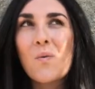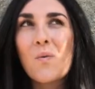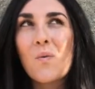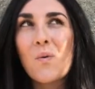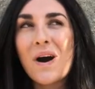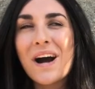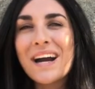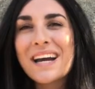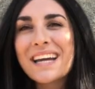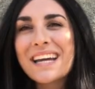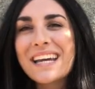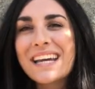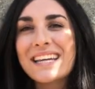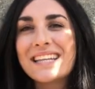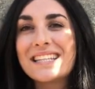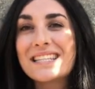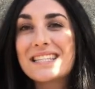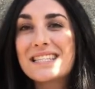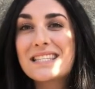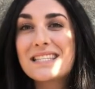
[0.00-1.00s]
What
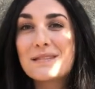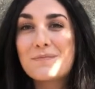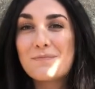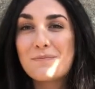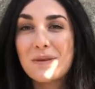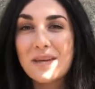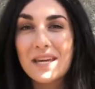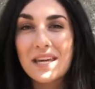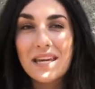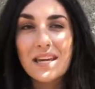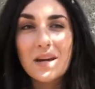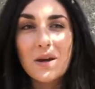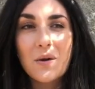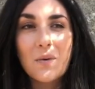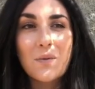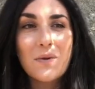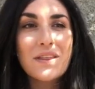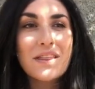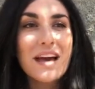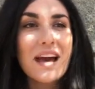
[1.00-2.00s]
can speak
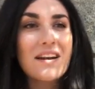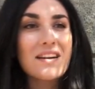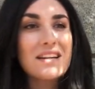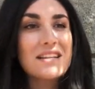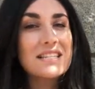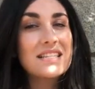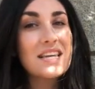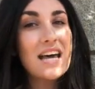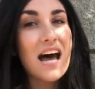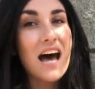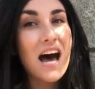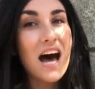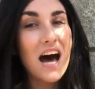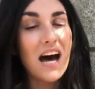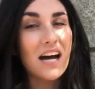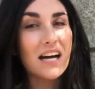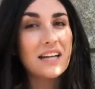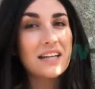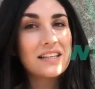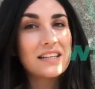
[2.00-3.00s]
without a
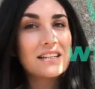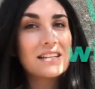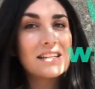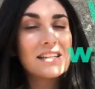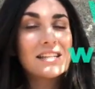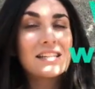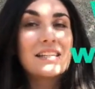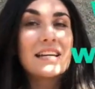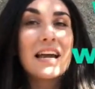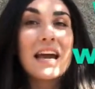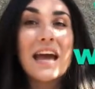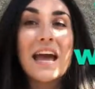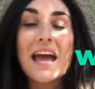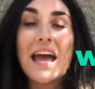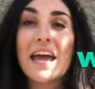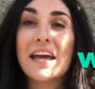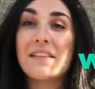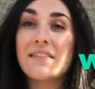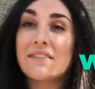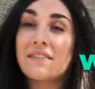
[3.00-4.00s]
tongue
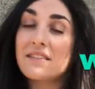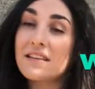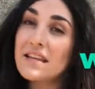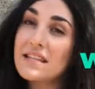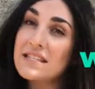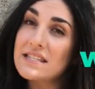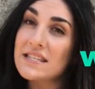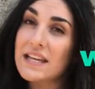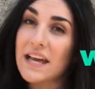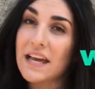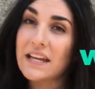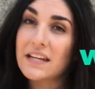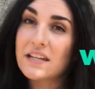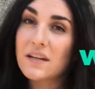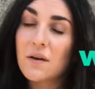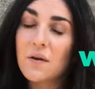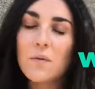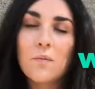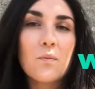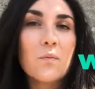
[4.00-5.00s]
and listen
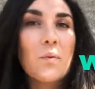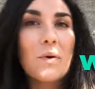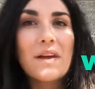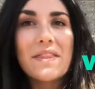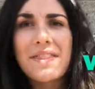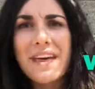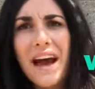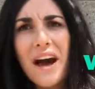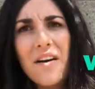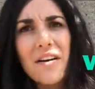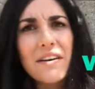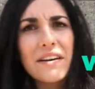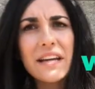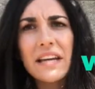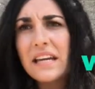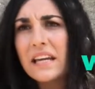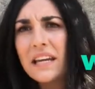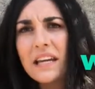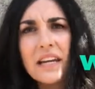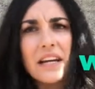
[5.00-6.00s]
without
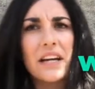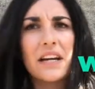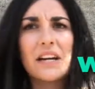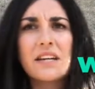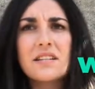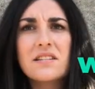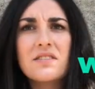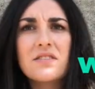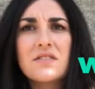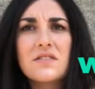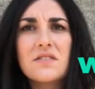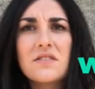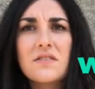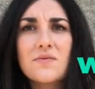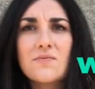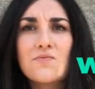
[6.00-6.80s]
ears?